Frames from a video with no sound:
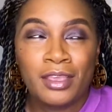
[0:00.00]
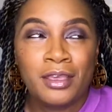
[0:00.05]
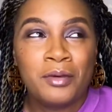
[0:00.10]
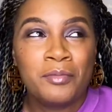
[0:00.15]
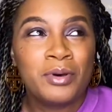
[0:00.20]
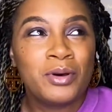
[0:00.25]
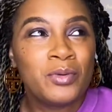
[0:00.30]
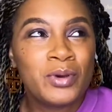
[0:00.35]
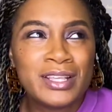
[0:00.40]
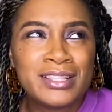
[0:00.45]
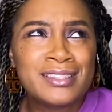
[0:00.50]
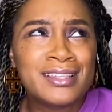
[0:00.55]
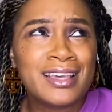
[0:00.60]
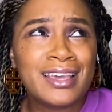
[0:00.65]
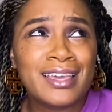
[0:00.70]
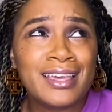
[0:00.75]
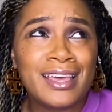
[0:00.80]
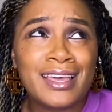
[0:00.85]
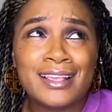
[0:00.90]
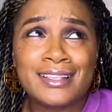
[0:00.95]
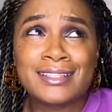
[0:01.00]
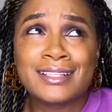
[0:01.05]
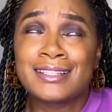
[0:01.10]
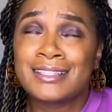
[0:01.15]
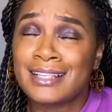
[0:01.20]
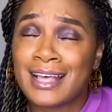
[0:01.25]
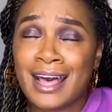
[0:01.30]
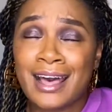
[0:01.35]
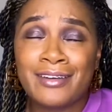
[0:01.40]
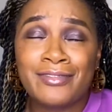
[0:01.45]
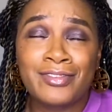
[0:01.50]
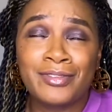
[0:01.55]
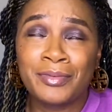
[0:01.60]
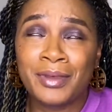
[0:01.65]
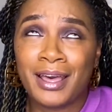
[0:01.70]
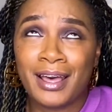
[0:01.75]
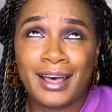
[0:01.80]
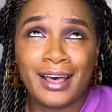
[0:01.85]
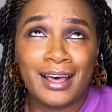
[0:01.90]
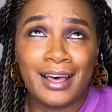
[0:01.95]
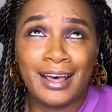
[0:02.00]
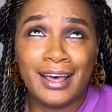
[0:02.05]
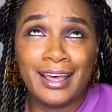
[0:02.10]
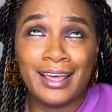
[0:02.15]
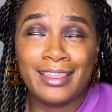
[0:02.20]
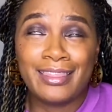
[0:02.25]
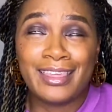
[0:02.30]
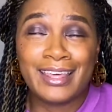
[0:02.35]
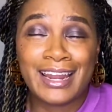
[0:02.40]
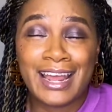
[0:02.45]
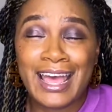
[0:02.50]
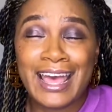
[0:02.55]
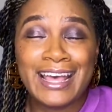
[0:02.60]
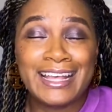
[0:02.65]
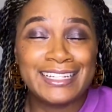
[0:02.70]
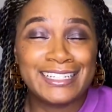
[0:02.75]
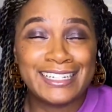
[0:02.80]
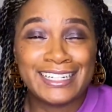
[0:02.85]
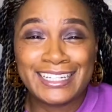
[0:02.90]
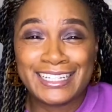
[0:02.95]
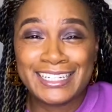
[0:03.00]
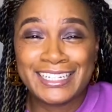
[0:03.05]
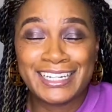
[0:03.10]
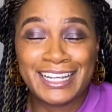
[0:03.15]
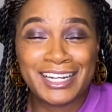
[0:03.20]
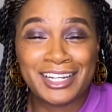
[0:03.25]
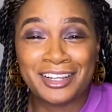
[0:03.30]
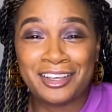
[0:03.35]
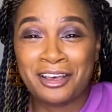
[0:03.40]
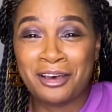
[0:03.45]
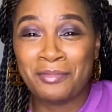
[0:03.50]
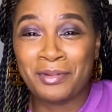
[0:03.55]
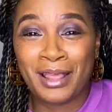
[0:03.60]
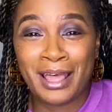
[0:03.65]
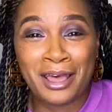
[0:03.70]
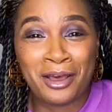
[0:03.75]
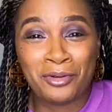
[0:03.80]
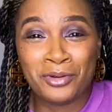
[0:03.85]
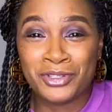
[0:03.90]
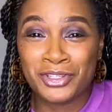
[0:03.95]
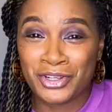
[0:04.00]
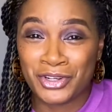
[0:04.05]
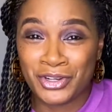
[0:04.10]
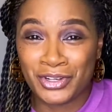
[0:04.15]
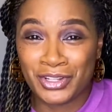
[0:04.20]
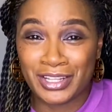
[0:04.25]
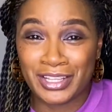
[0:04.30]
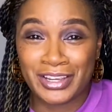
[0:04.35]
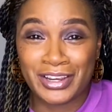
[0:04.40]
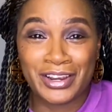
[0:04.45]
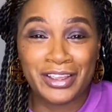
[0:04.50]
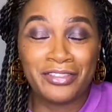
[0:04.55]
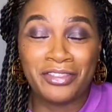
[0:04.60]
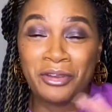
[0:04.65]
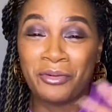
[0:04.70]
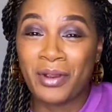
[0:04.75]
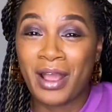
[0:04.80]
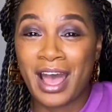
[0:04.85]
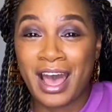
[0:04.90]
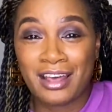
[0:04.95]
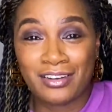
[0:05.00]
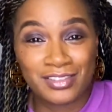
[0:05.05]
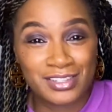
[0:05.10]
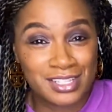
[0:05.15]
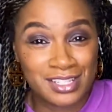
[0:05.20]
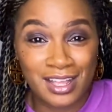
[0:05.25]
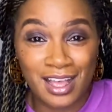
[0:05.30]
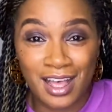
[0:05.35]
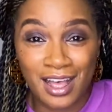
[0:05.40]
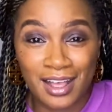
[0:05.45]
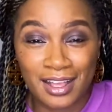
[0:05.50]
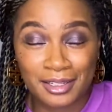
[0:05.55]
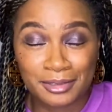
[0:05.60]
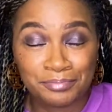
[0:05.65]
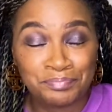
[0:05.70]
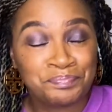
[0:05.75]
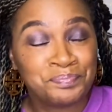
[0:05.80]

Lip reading: But we took it as a sign from God that I had just checked a couple of hours earlier and they were out of stock.